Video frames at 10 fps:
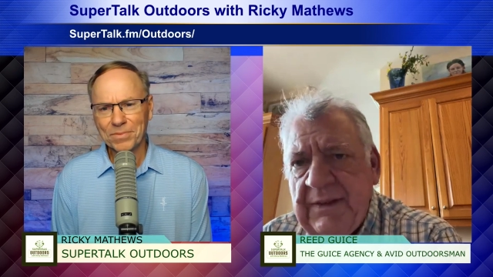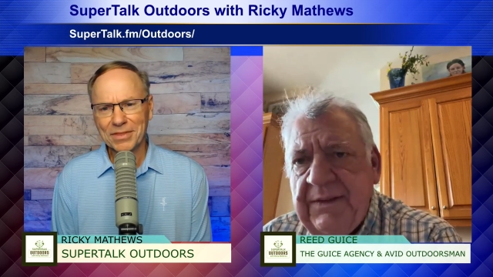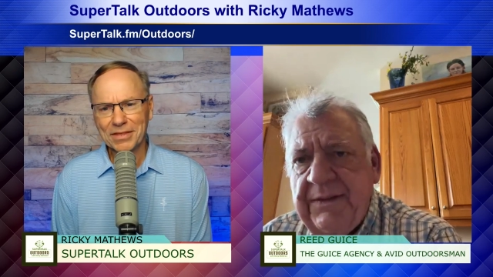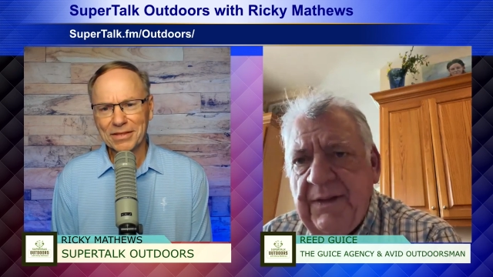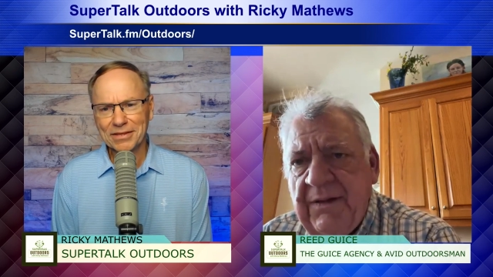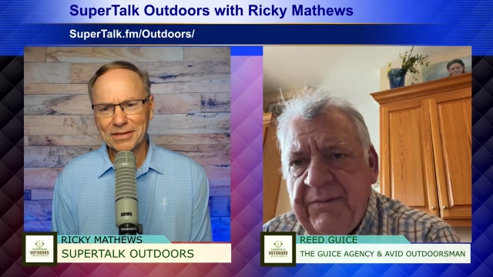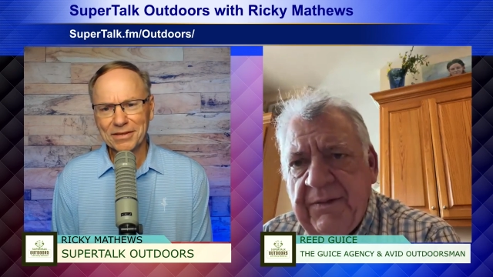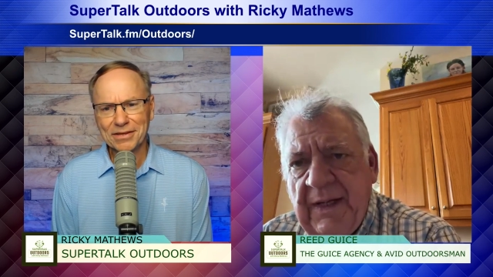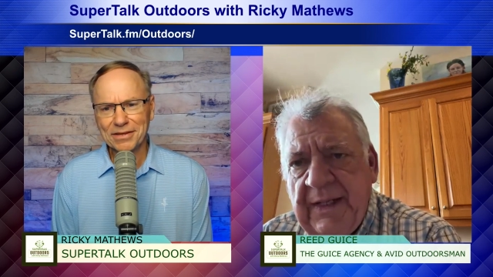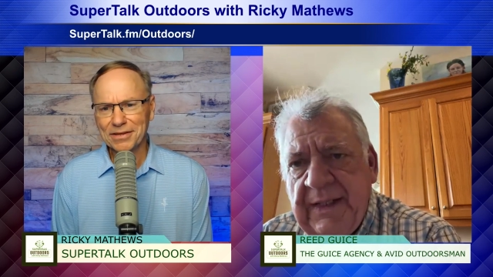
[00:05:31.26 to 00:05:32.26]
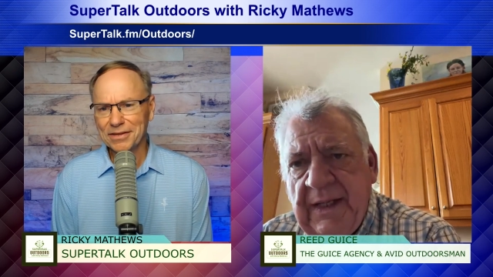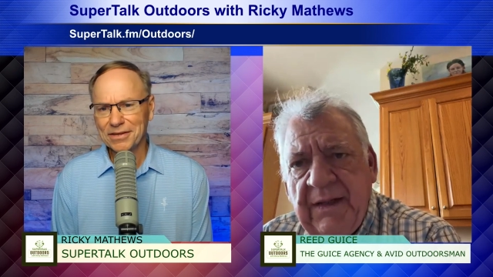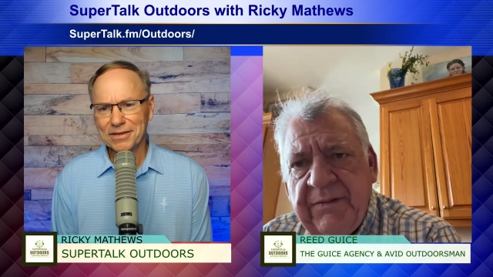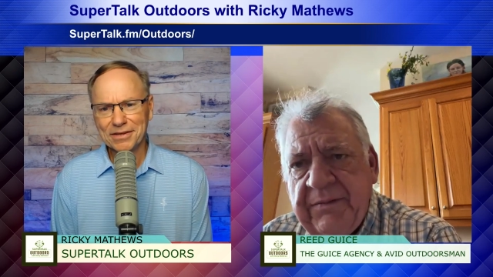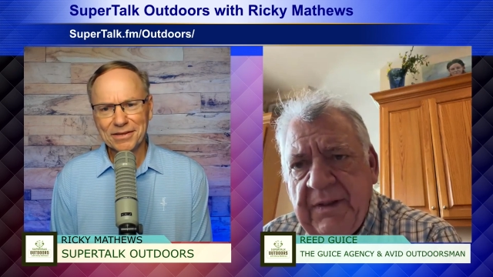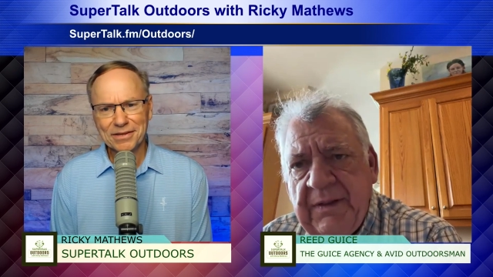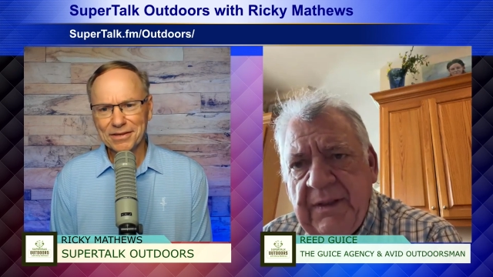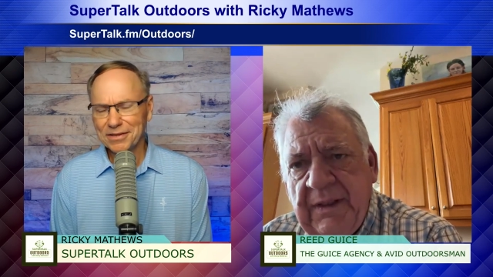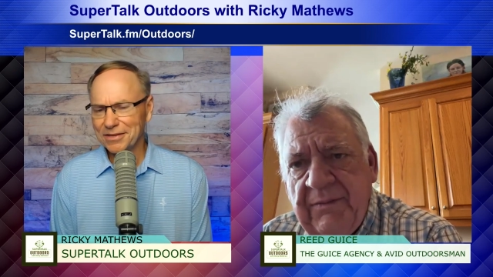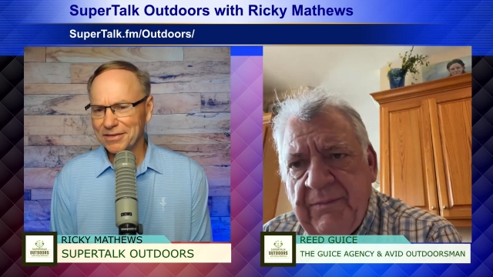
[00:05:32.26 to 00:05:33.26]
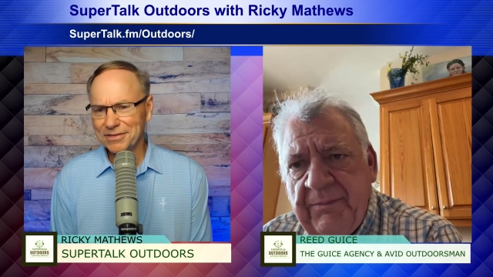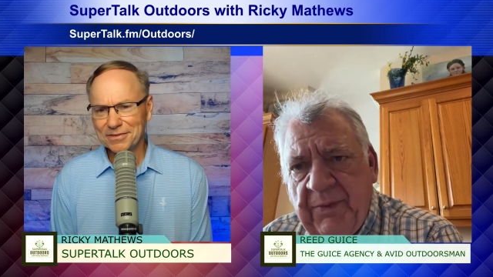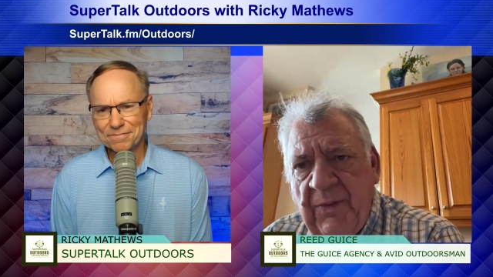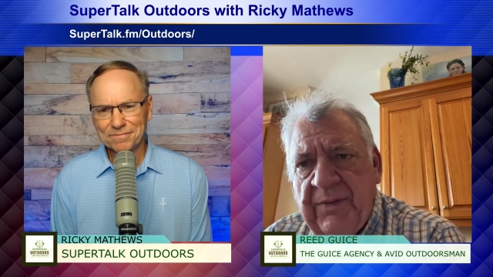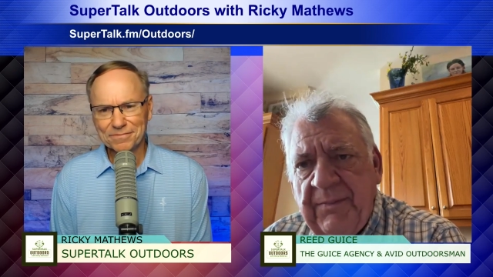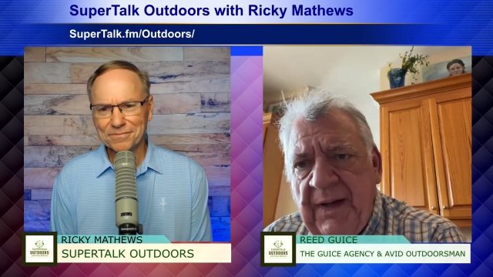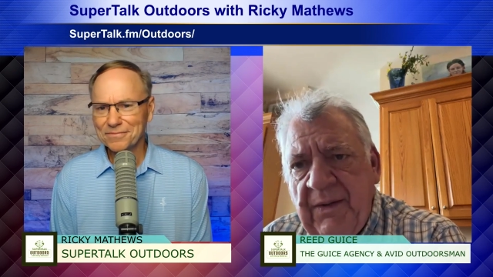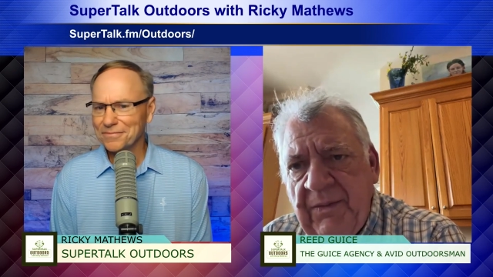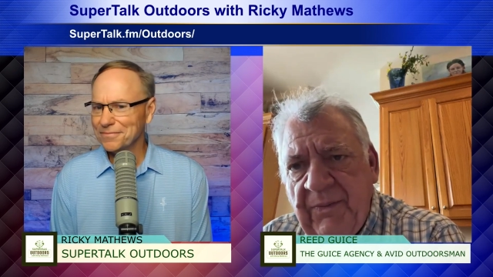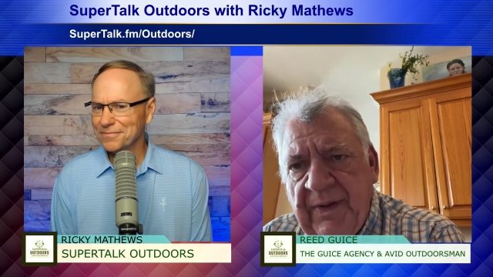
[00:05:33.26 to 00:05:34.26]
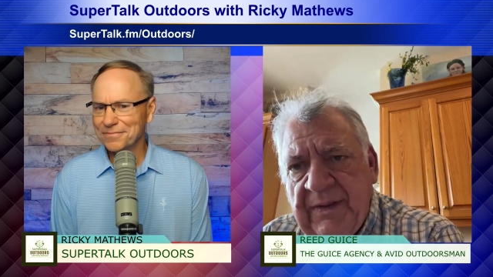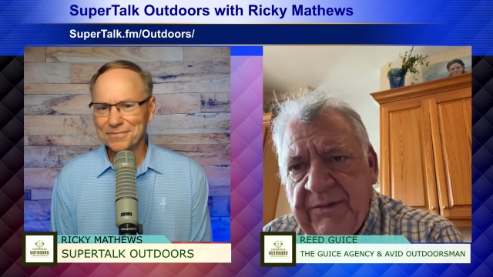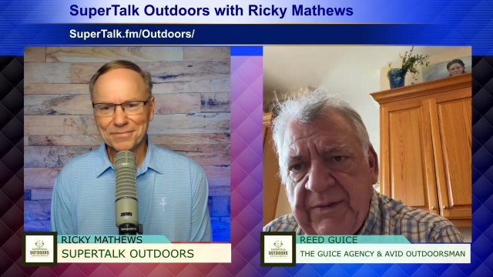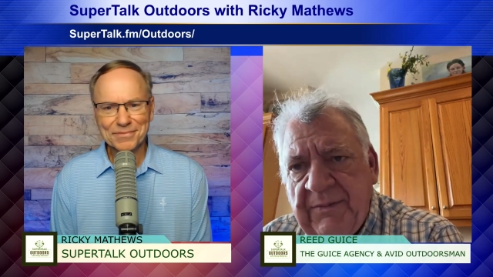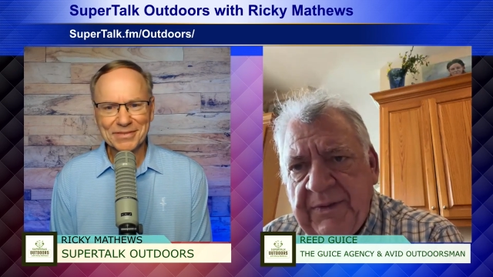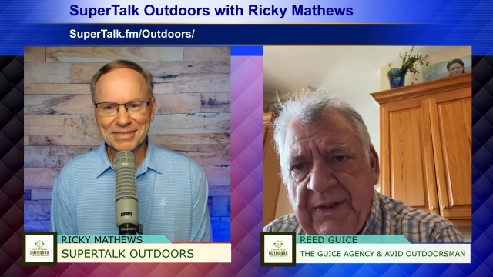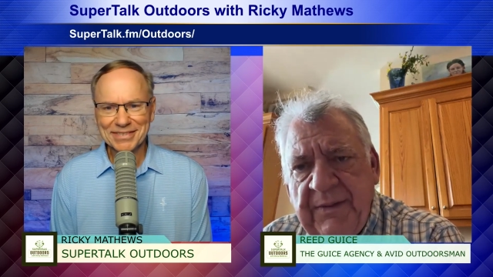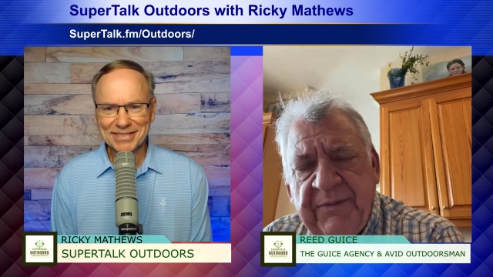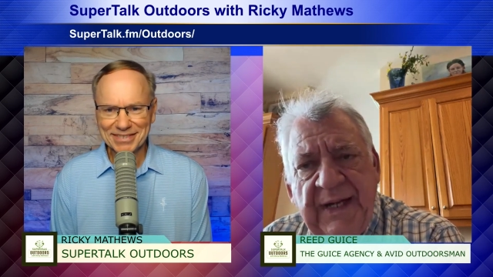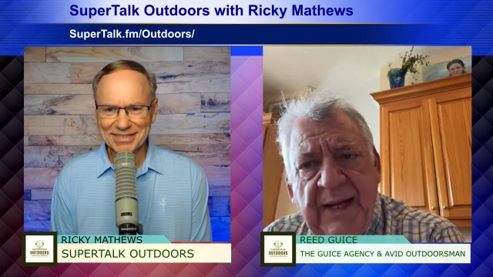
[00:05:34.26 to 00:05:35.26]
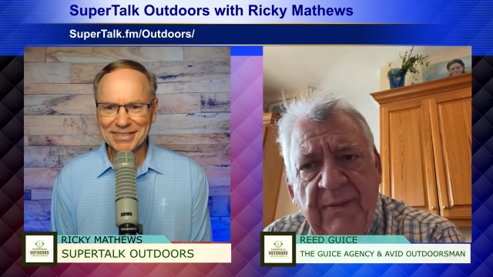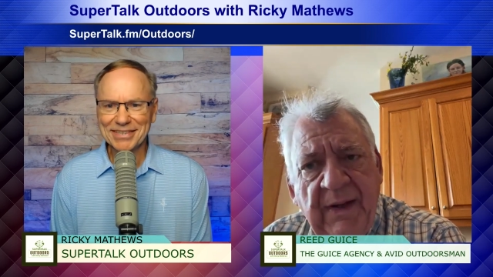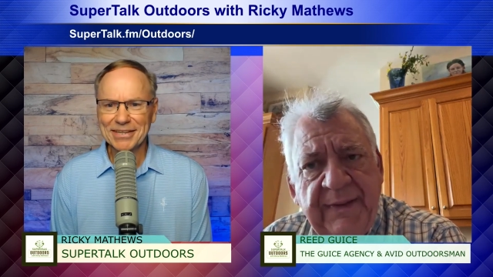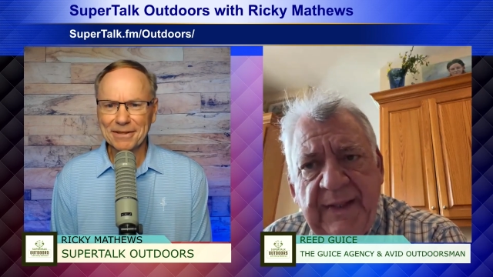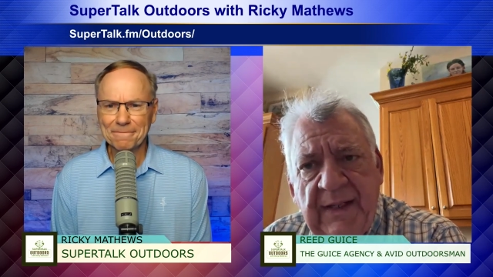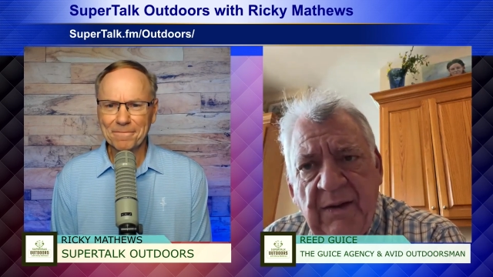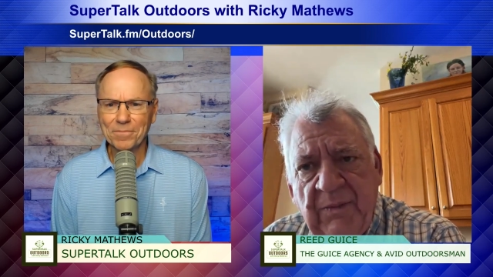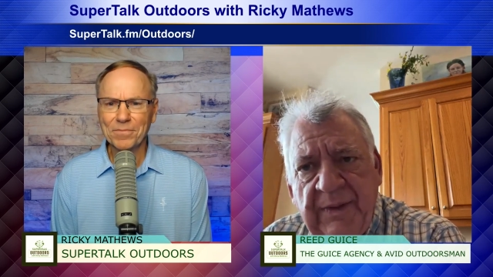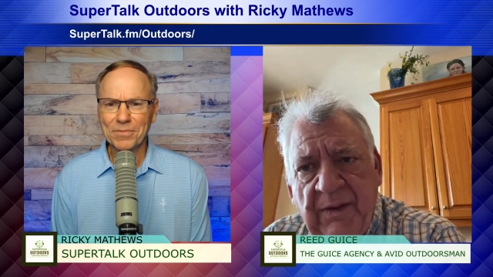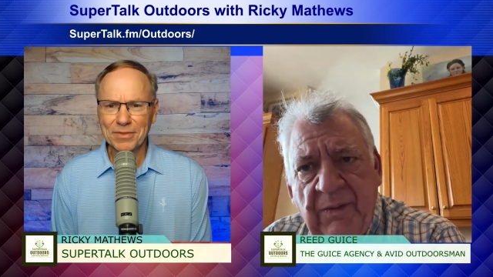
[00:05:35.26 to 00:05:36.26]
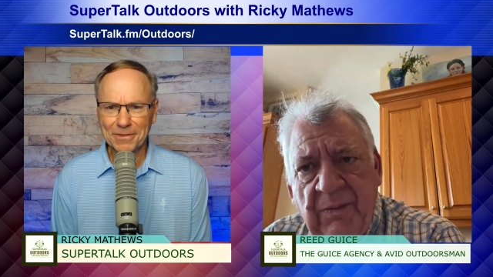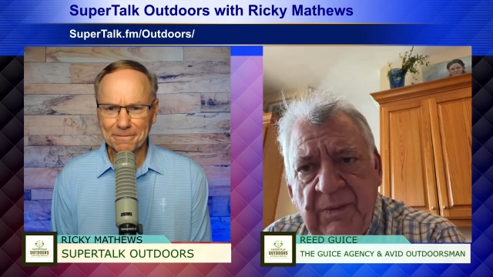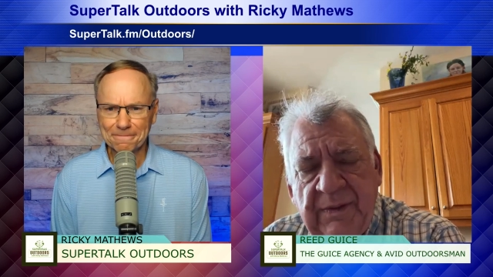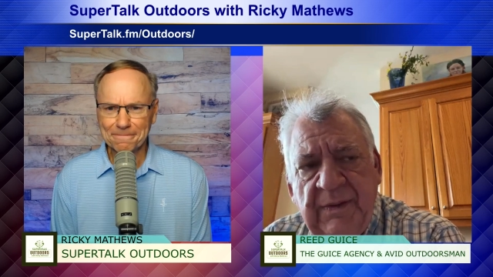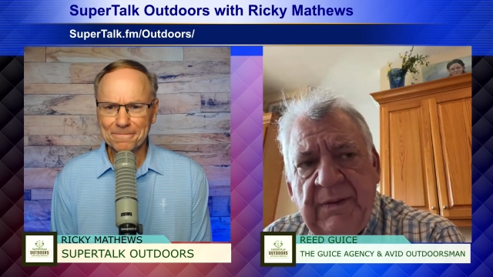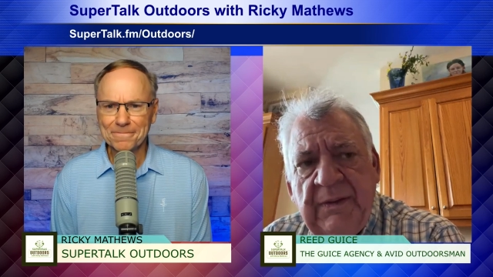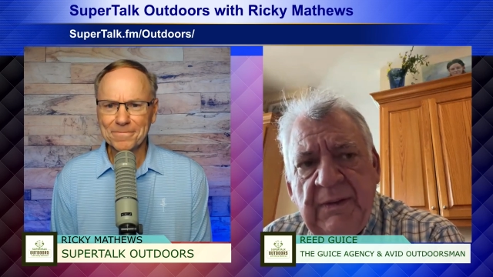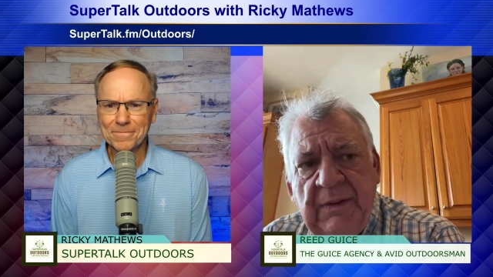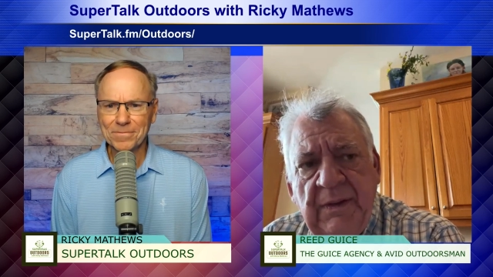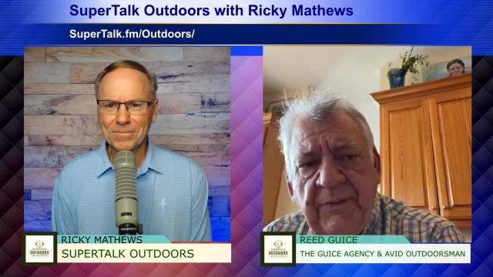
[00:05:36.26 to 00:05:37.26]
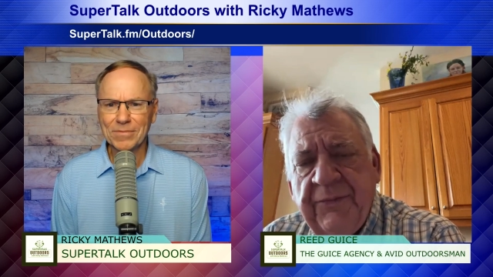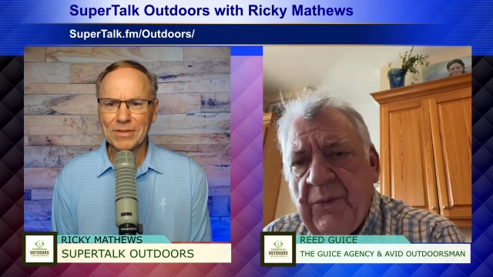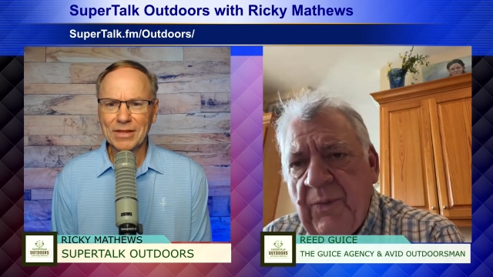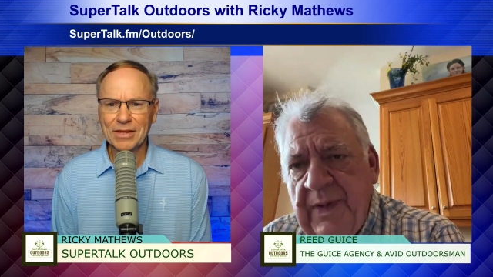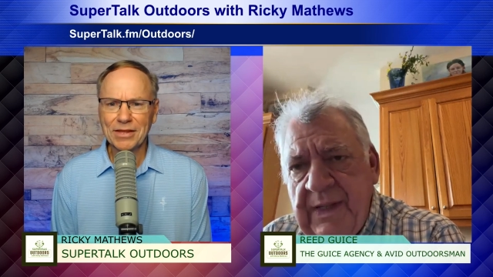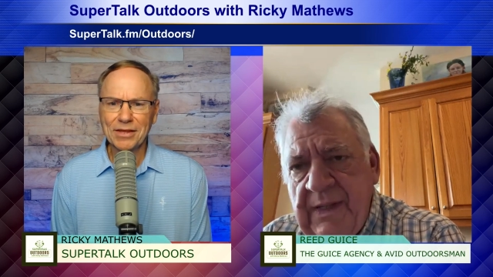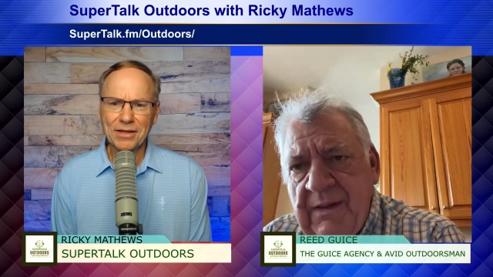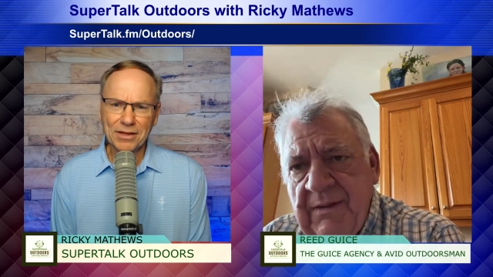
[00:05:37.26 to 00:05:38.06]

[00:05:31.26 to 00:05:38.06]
Speaker 1: a dozen, I guess, and, and have broken my own record several times. Now I think I only hold three.